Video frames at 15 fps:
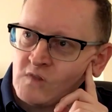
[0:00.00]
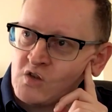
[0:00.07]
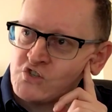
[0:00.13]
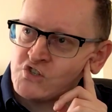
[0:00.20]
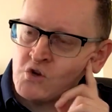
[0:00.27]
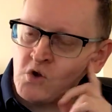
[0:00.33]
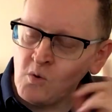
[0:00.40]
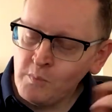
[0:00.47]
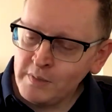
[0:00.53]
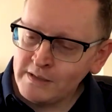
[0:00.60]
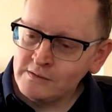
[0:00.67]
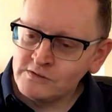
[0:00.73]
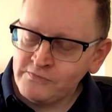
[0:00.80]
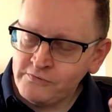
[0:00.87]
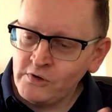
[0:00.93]
Storm
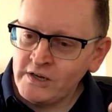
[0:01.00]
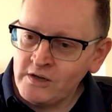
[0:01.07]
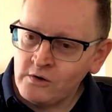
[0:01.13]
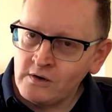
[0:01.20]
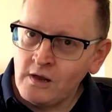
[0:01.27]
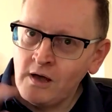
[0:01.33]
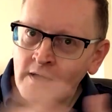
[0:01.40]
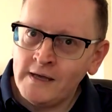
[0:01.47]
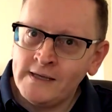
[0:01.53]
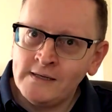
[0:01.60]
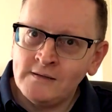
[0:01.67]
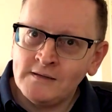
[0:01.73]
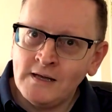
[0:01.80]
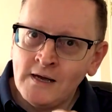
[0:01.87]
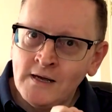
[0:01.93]
build fully
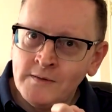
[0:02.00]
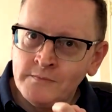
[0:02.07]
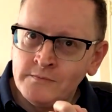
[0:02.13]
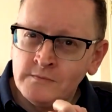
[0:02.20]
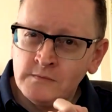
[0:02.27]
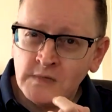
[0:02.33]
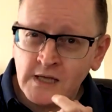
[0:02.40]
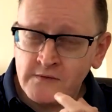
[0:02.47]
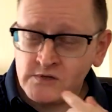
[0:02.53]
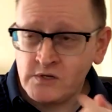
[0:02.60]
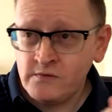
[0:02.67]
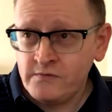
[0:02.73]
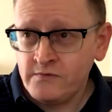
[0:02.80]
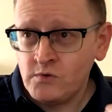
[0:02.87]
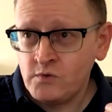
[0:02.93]
online. It gives
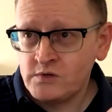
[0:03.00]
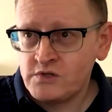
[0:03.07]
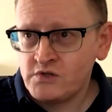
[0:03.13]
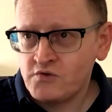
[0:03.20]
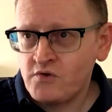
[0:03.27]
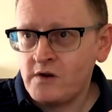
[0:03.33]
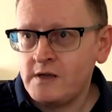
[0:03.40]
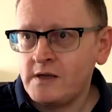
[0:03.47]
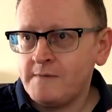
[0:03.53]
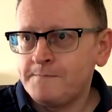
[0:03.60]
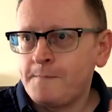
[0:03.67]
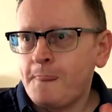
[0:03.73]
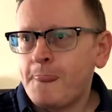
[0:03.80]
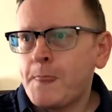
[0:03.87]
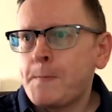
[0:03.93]
you Forked Strike.
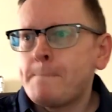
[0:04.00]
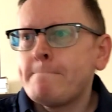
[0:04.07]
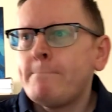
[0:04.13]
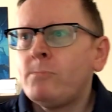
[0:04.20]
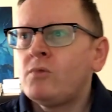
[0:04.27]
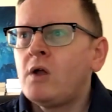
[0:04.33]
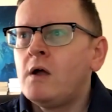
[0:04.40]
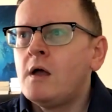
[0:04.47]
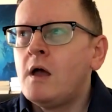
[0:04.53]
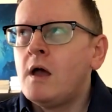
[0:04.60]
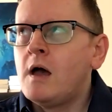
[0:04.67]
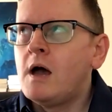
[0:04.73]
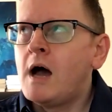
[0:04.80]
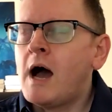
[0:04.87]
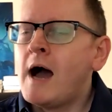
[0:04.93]

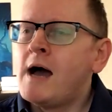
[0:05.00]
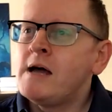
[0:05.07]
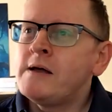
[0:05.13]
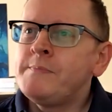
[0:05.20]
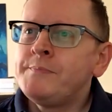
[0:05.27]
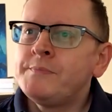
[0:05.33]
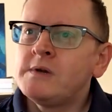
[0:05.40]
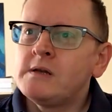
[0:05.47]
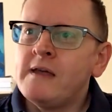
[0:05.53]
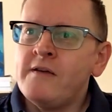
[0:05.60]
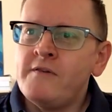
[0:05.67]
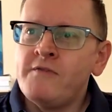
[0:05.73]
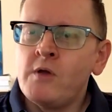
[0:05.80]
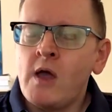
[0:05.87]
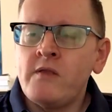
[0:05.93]

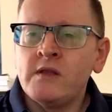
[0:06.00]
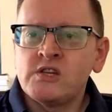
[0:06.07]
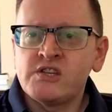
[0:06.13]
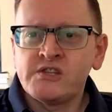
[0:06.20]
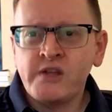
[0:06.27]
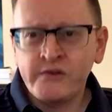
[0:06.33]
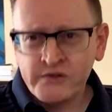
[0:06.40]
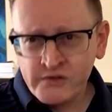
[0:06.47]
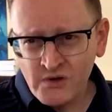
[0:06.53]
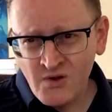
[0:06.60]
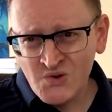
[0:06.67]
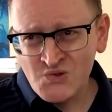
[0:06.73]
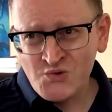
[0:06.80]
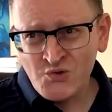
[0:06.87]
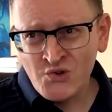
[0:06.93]
If you go the
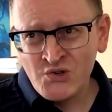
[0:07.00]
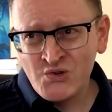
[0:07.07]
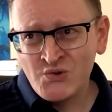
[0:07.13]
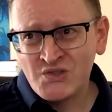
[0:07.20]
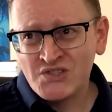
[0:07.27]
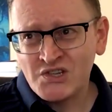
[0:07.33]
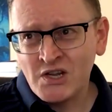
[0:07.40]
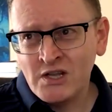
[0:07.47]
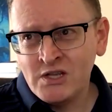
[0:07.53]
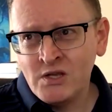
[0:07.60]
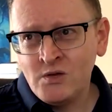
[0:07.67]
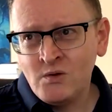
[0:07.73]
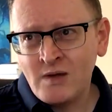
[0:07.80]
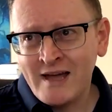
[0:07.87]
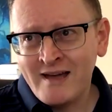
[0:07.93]
Sundogs route,
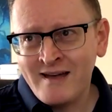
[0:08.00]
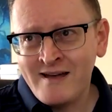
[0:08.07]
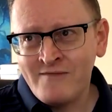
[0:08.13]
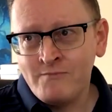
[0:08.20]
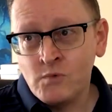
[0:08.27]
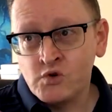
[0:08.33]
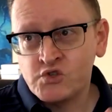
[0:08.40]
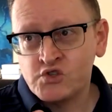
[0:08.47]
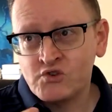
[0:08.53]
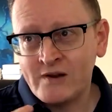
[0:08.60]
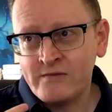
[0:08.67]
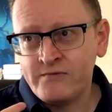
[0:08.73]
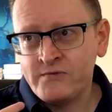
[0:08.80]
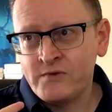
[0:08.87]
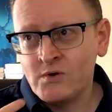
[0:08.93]
you have more
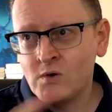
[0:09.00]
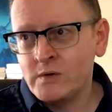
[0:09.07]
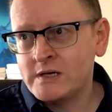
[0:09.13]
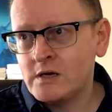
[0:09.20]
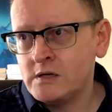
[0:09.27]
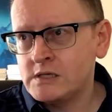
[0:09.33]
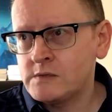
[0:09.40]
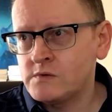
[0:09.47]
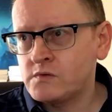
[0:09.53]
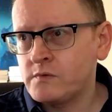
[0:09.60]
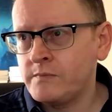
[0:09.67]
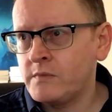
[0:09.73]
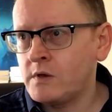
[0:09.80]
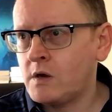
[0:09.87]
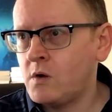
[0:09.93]
straightforward items
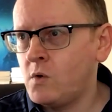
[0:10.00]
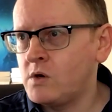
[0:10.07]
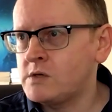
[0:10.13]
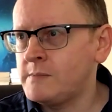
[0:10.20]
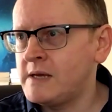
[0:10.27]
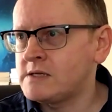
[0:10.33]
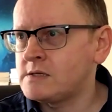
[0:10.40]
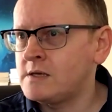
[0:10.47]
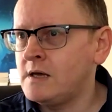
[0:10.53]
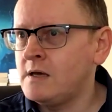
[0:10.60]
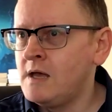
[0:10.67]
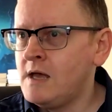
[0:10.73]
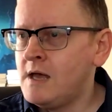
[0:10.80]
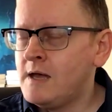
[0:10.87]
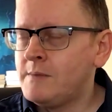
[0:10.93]
from the Quartermaster.
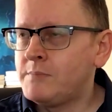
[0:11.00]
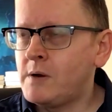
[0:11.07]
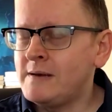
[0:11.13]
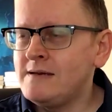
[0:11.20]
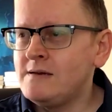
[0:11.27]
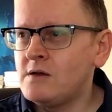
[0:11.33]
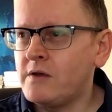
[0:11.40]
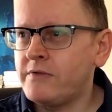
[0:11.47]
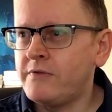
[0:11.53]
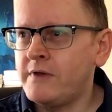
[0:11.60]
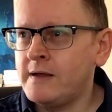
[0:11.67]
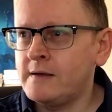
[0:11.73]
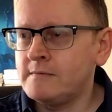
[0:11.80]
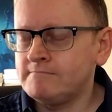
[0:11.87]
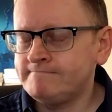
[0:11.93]
Probably
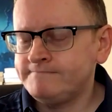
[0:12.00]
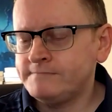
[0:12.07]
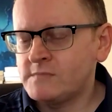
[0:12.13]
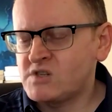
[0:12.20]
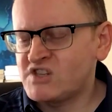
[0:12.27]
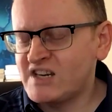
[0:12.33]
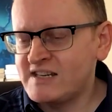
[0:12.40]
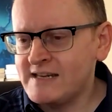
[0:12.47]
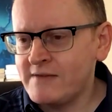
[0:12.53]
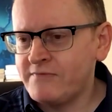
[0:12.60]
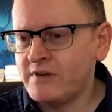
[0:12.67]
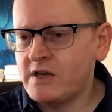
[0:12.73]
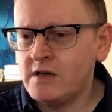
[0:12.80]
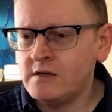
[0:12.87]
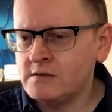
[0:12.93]
nothing
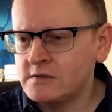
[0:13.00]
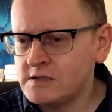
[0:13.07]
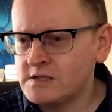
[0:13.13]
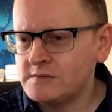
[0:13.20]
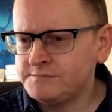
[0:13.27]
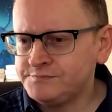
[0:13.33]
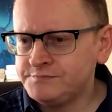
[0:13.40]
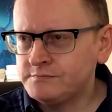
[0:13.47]
significant.